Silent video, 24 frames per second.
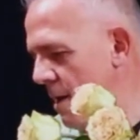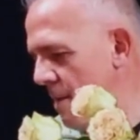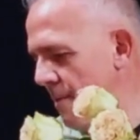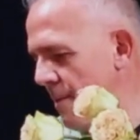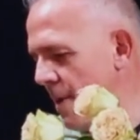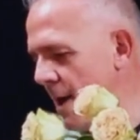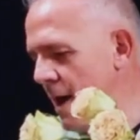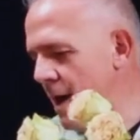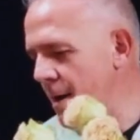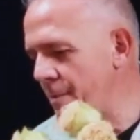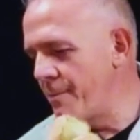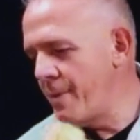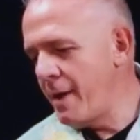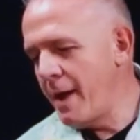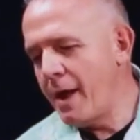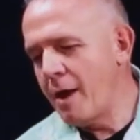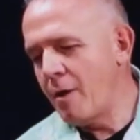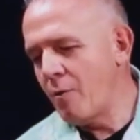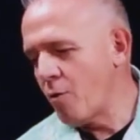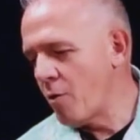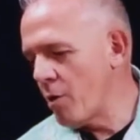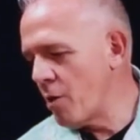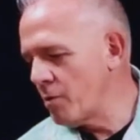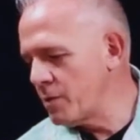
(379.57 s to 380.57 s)

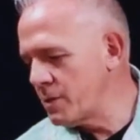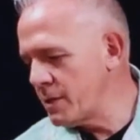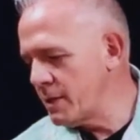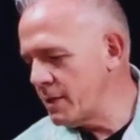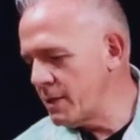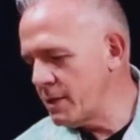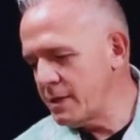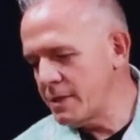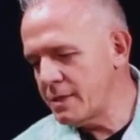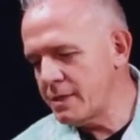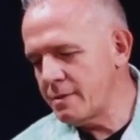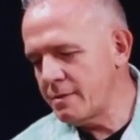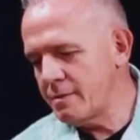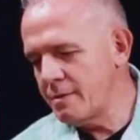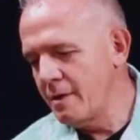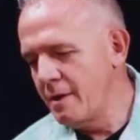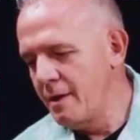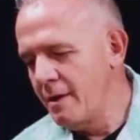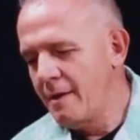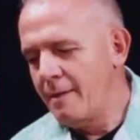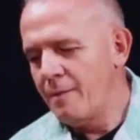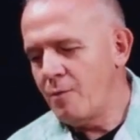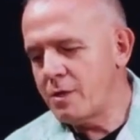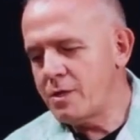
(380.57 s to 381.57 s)
Pompeii roses,
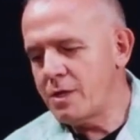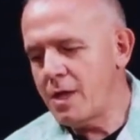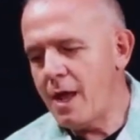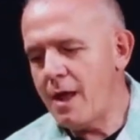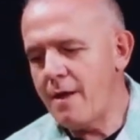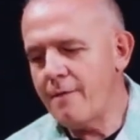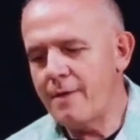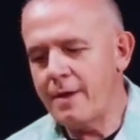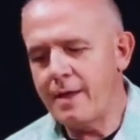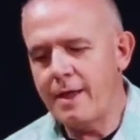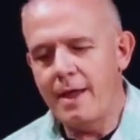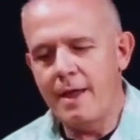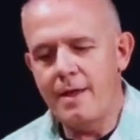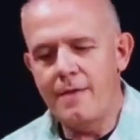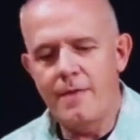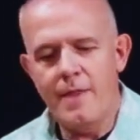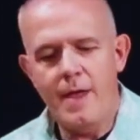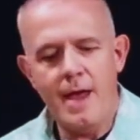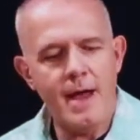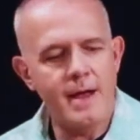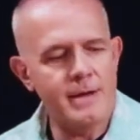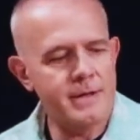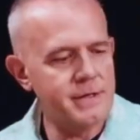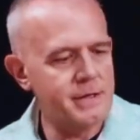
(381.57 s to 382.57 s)
which have, again,
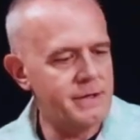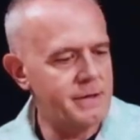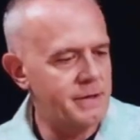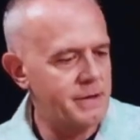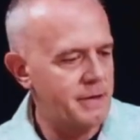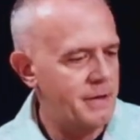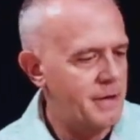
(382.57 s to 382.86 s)
that